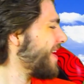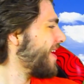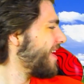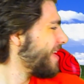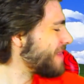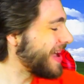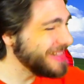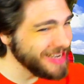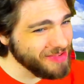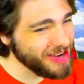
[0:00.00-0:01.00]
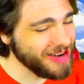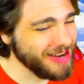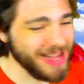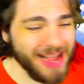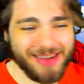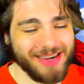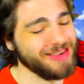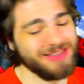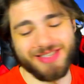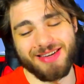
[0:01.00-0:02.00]
Um, I think I'm gonna get, they're
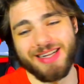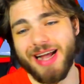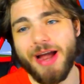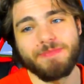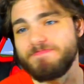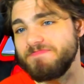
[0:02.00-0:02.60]
just gonna die.